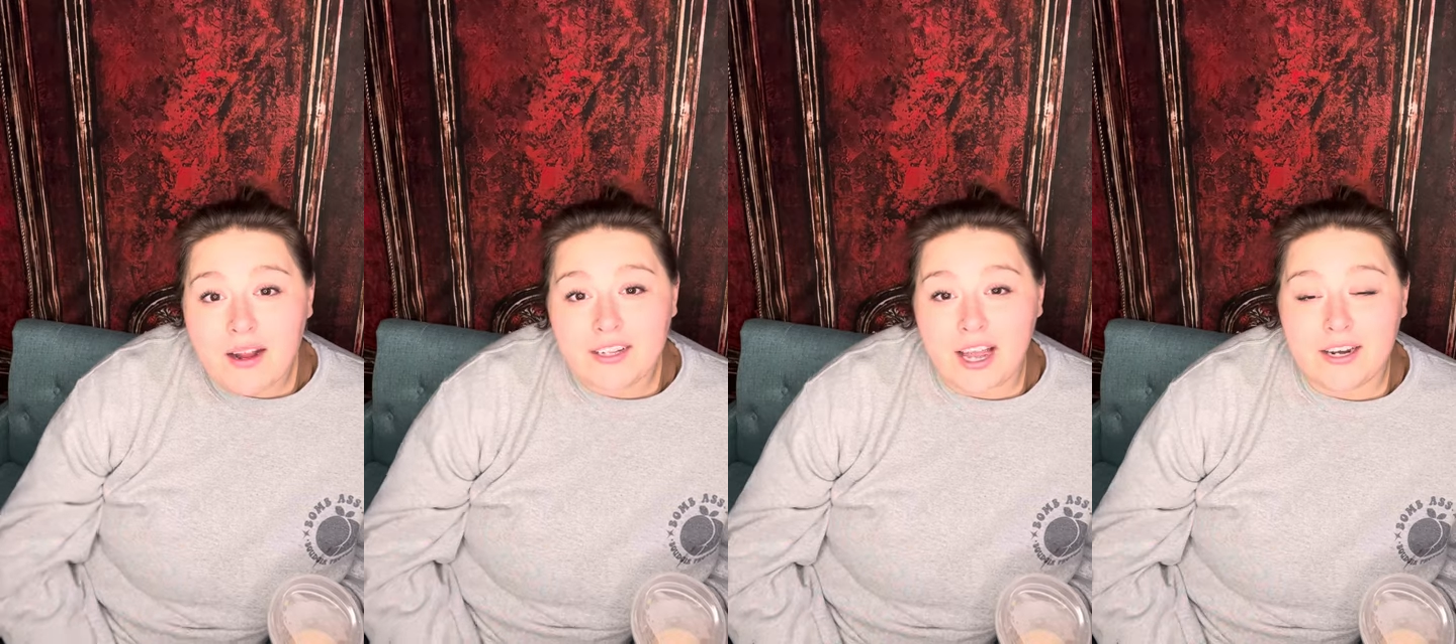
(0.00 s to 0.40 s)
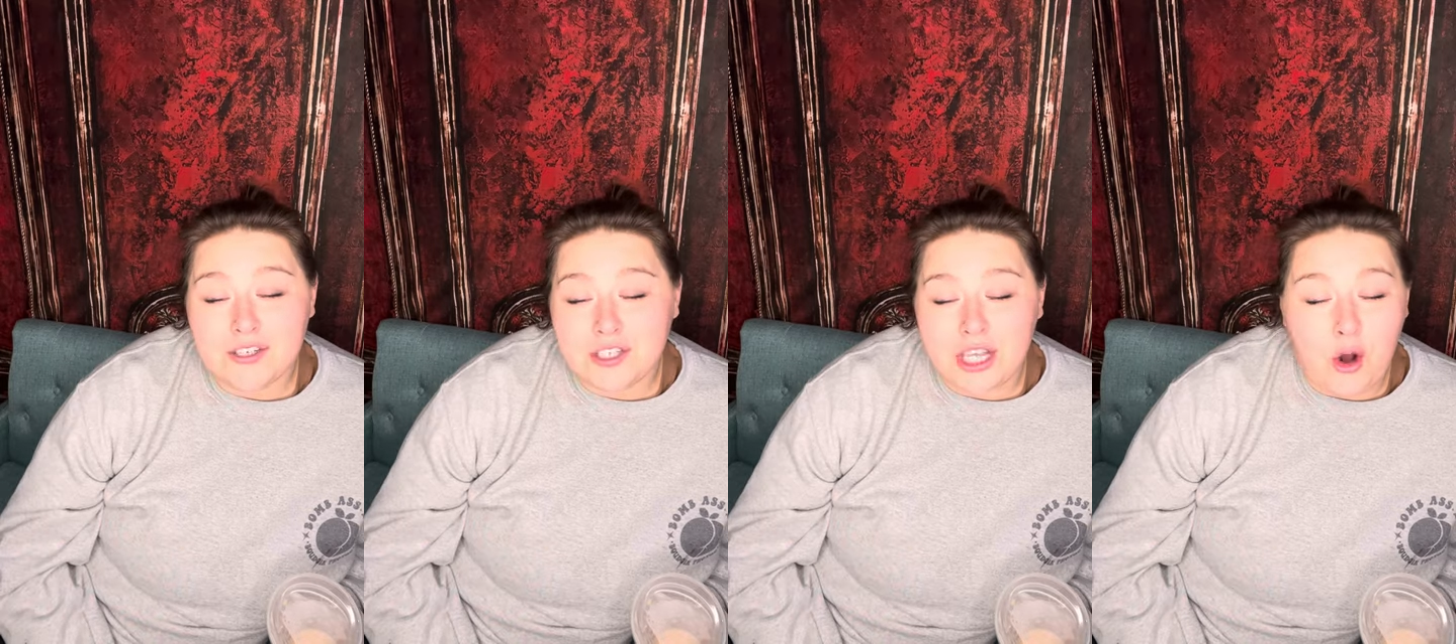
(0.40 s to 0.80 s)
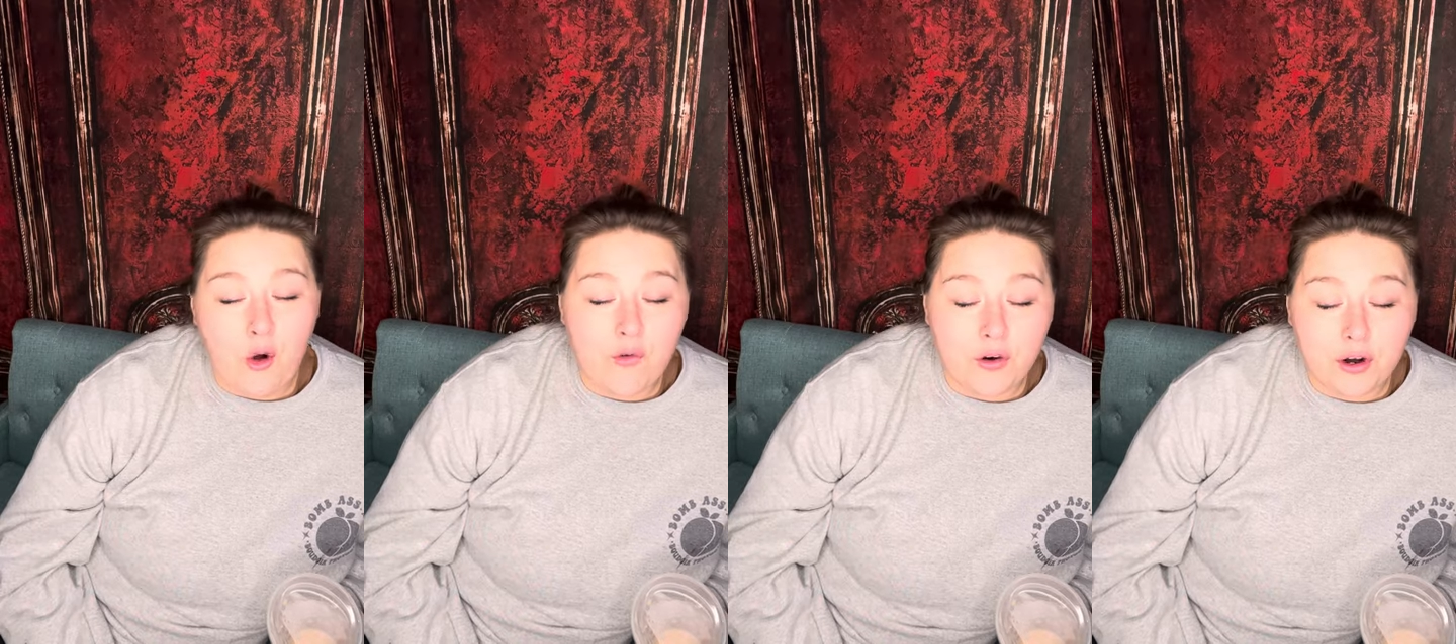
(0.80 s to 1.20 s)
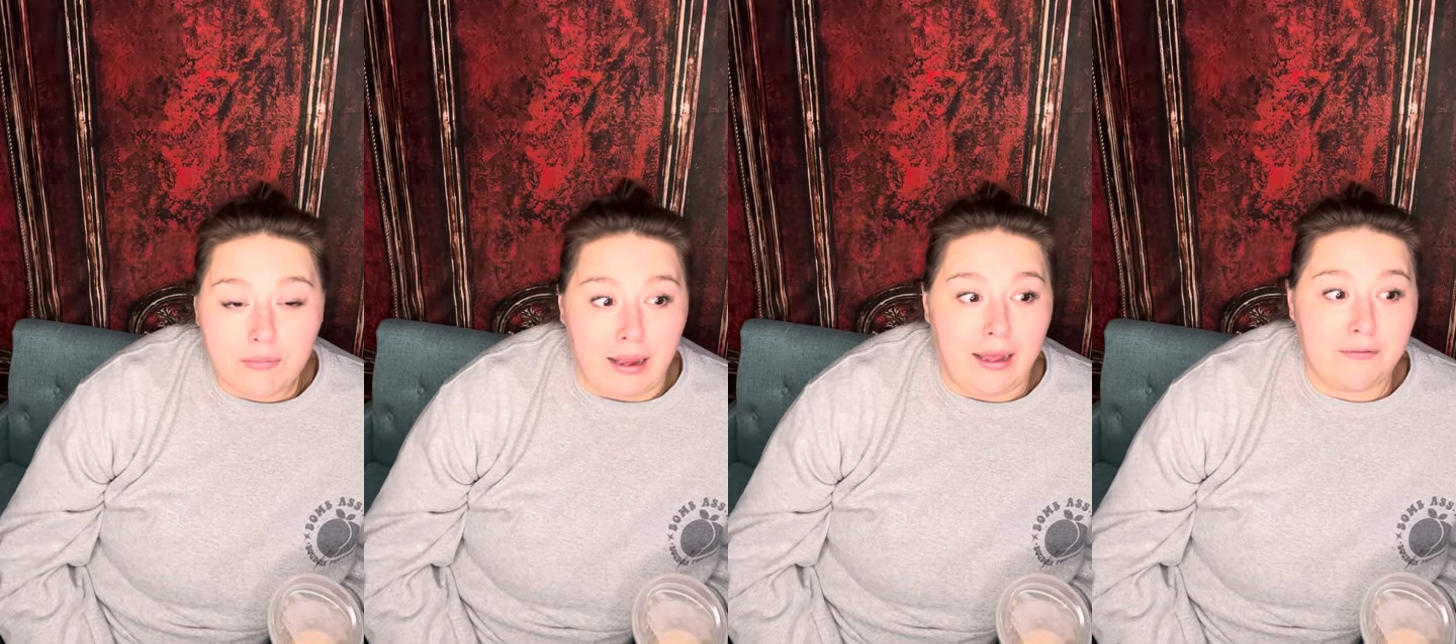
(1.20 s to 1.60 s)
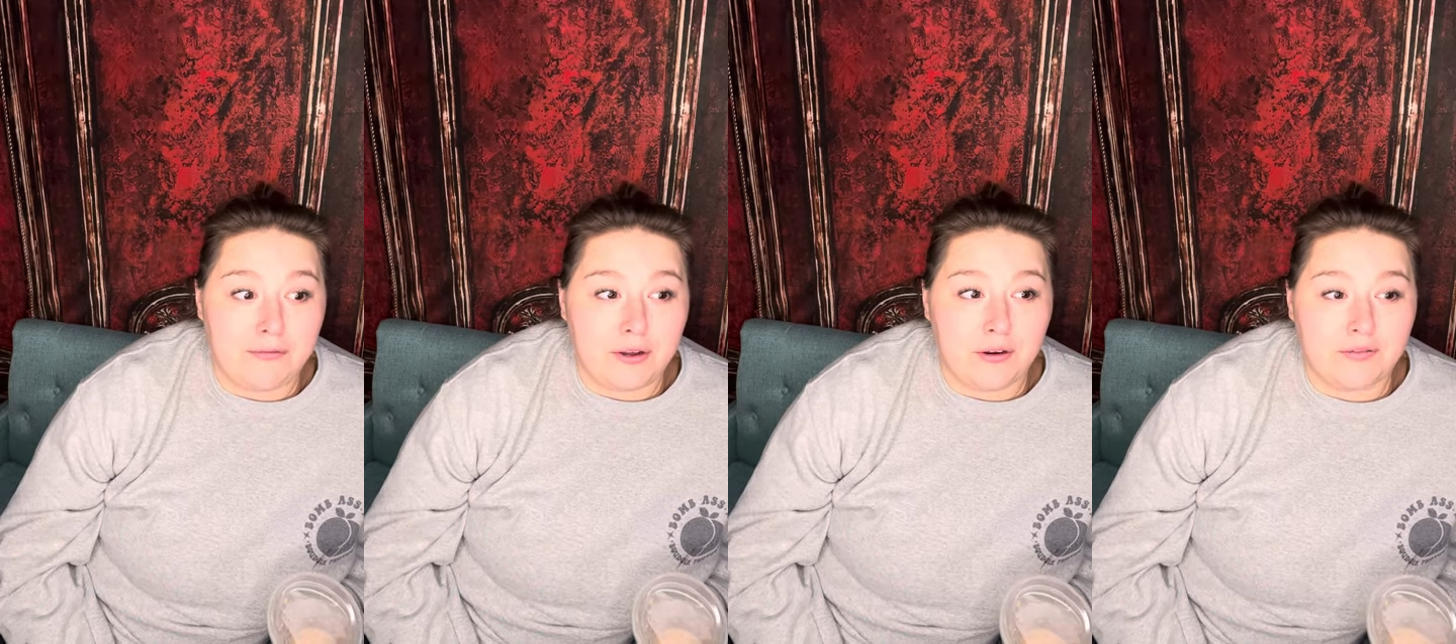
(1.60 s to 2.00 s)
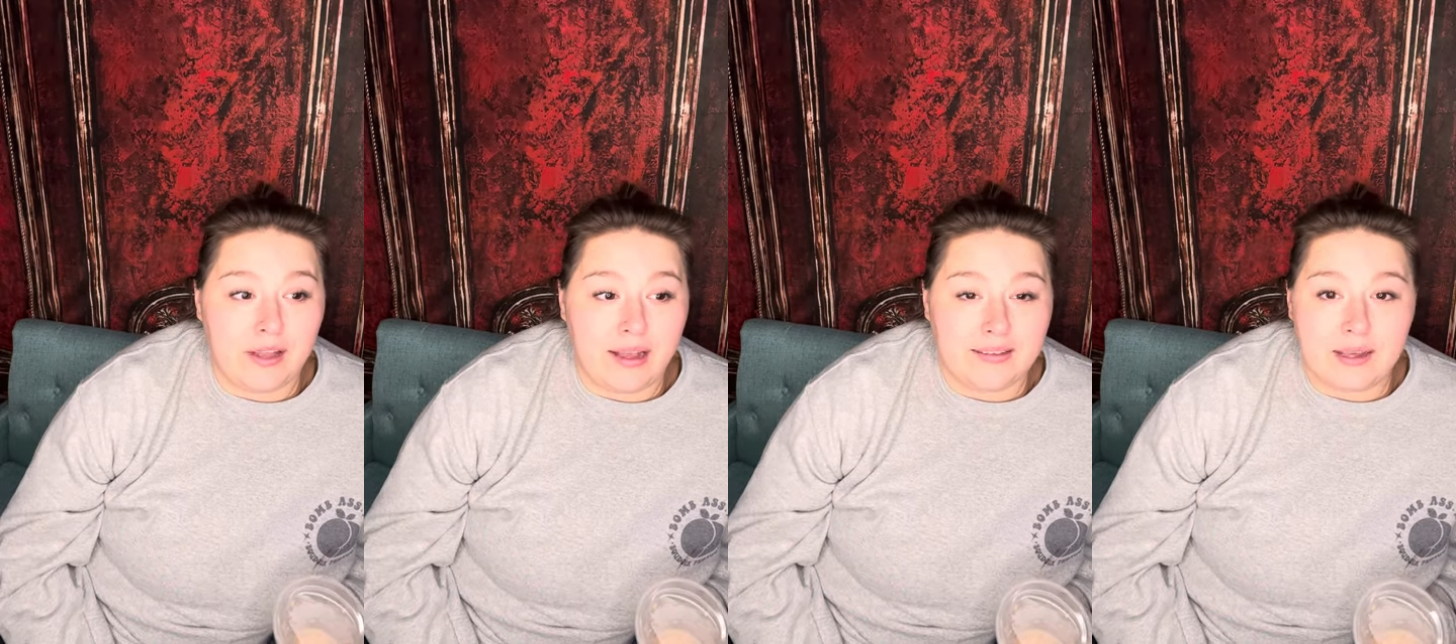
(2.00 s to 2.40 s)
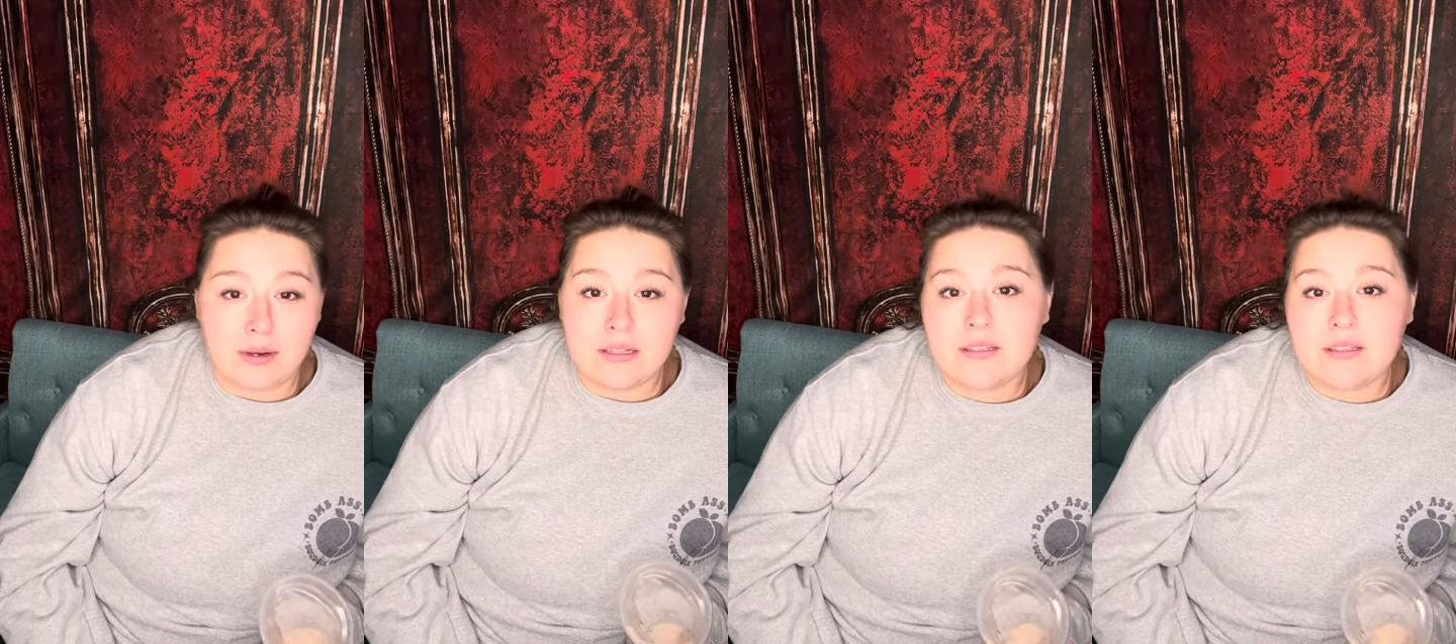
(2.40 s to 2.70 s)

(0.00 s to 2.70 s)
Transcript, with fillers: and kind of just get over my fear of like sounding